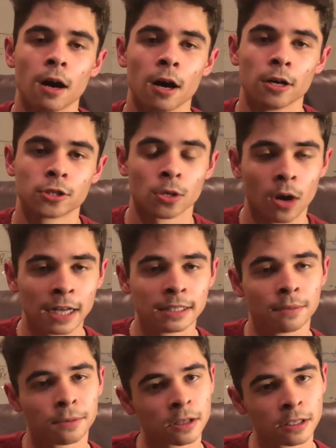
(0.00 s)
So I
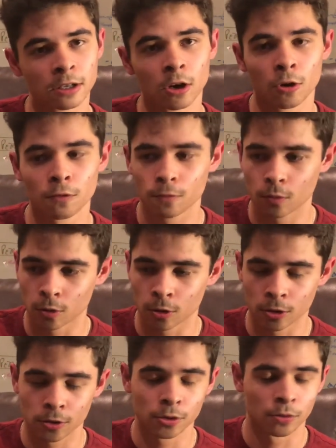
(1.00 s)
typically go
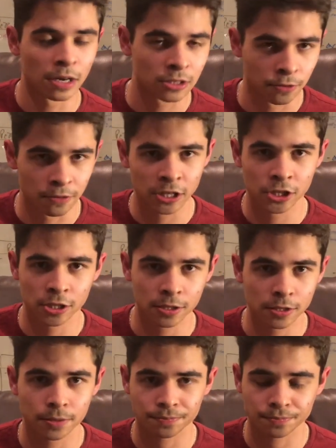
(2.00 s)
for the
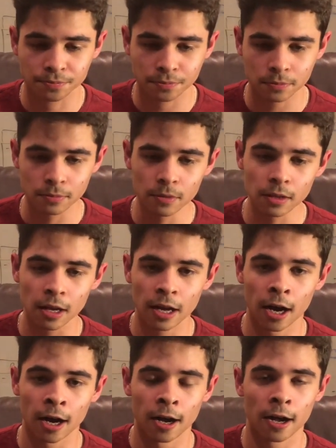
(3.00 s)
reservations.
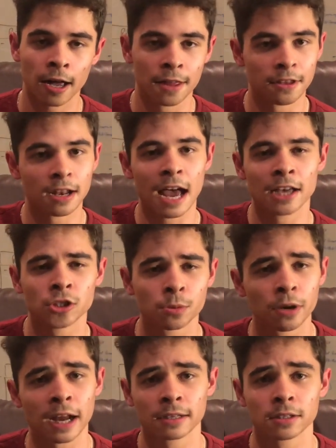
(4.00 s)
And then as your
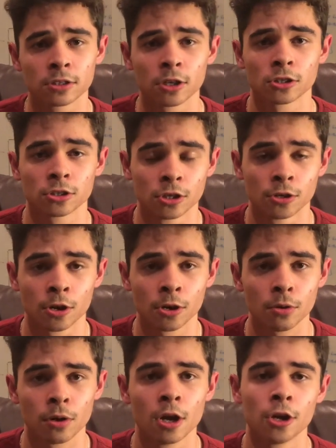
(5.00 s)
practice starts to
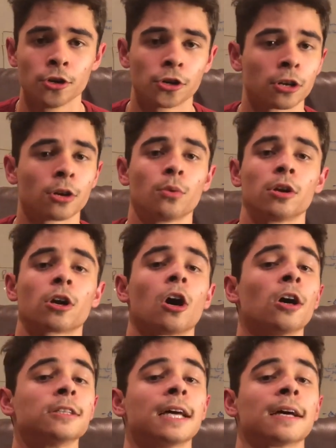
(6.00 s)
grow, you're going to want to
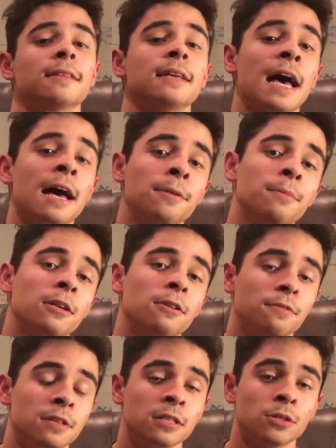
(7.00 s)
contact the admin
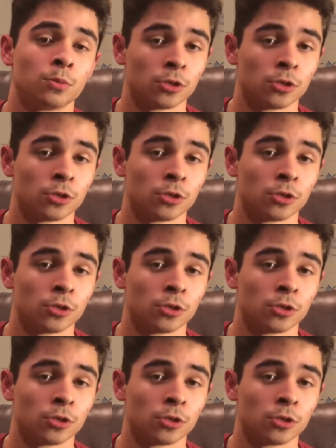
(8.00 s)
of these